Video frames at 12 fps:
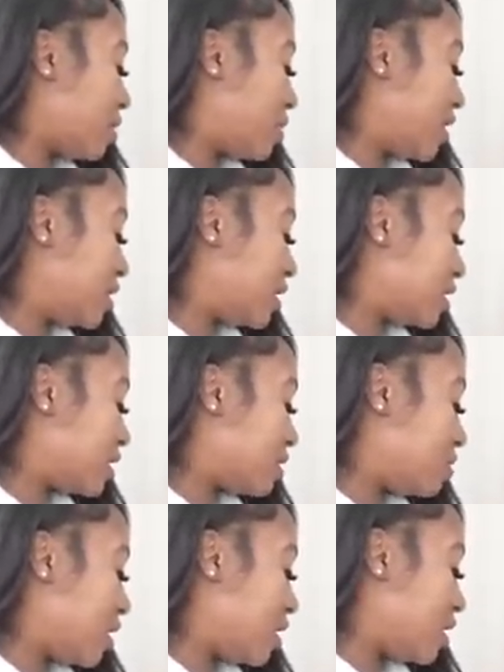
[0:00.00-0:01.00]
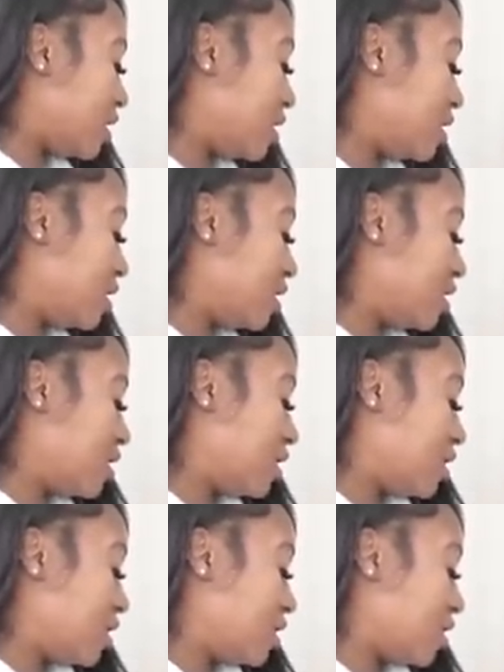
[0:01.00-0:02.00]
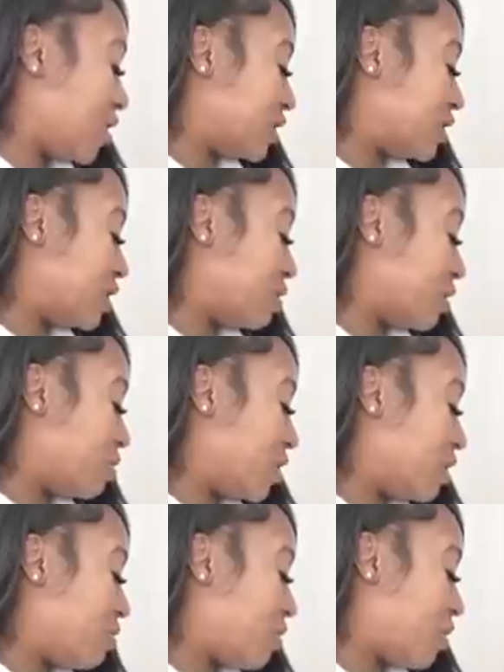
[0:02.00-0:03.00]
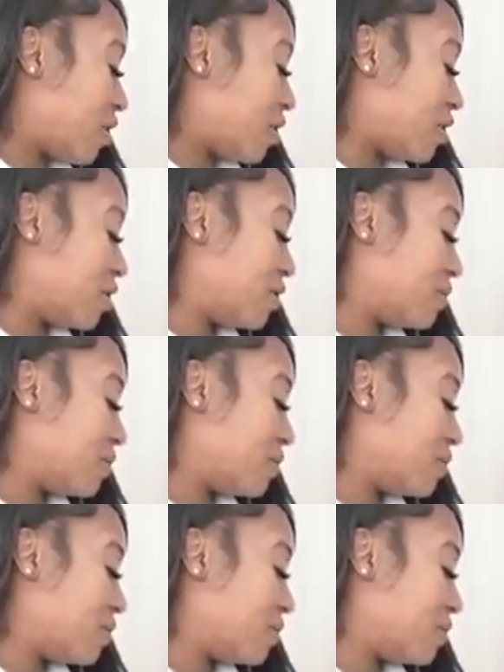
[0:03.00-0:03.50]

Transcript: the pieces to me that seem a bit more